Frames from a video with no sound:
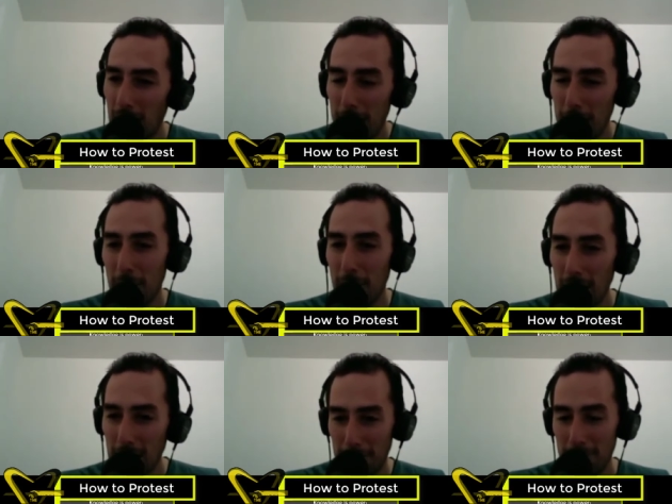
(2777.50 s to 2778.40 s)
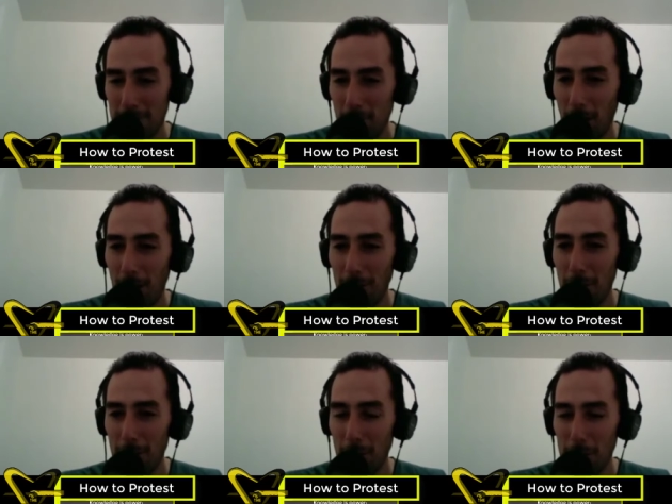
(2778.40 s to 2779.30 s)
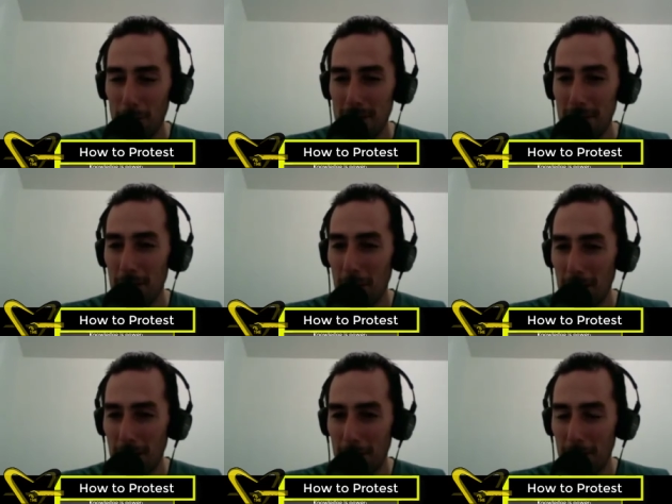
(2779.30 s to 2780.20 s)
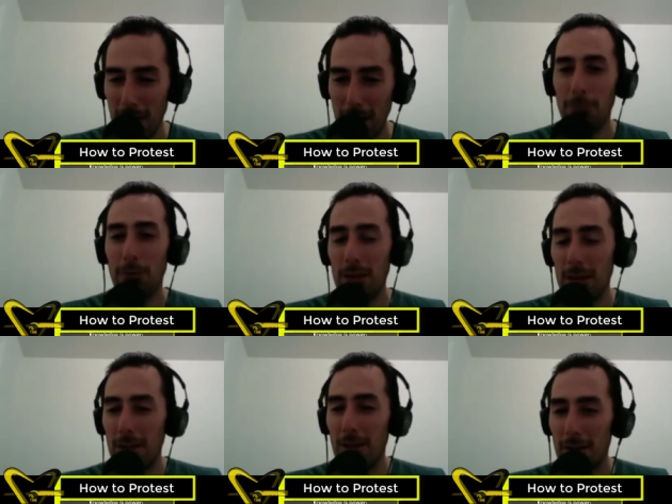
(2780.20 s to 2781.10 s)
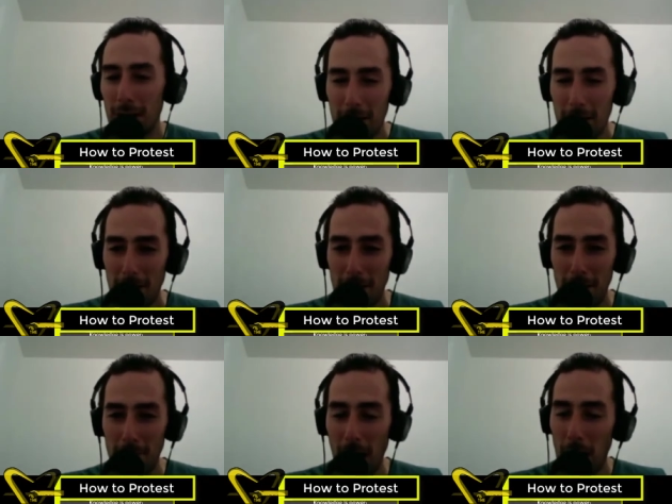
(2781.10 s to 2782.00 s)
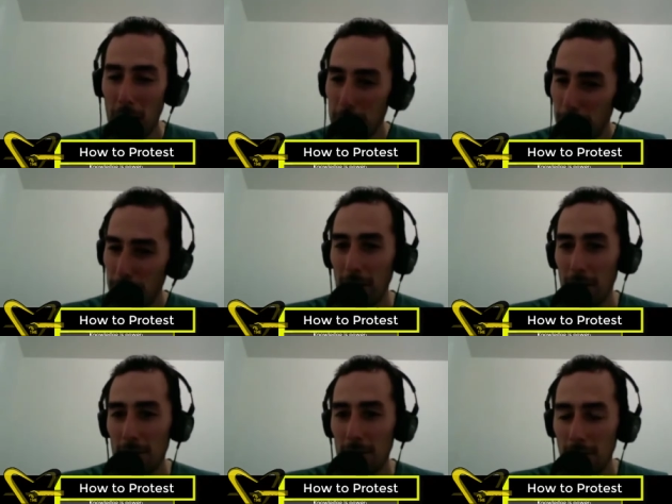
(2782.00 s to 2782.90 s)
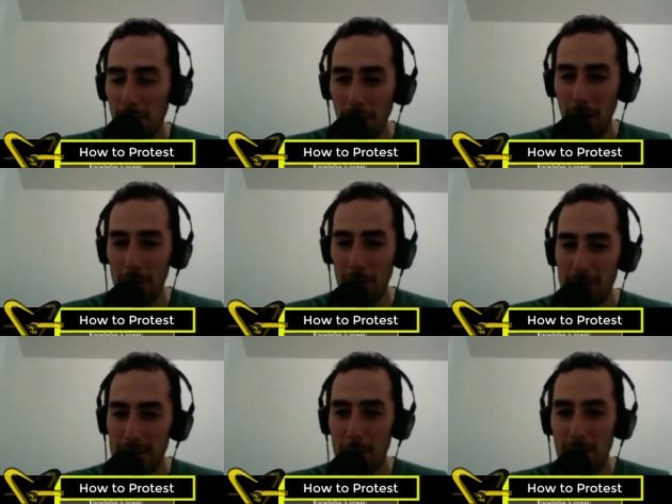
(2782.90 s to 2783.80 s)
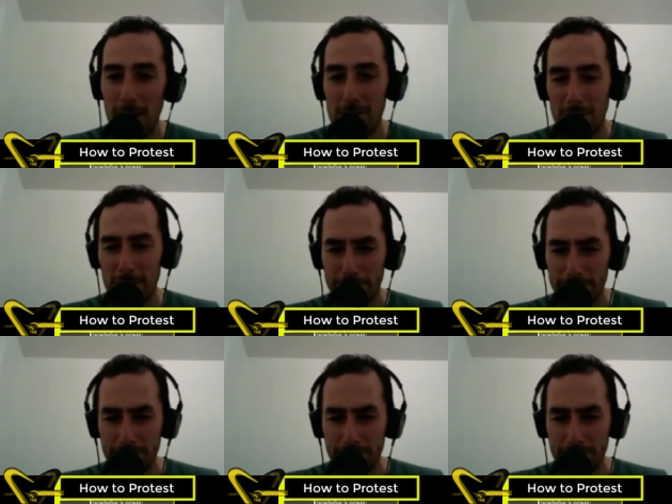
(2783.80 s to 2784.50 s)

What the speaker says: of their income, right? 30-40% of their income every year, out of fear, out of intimidation.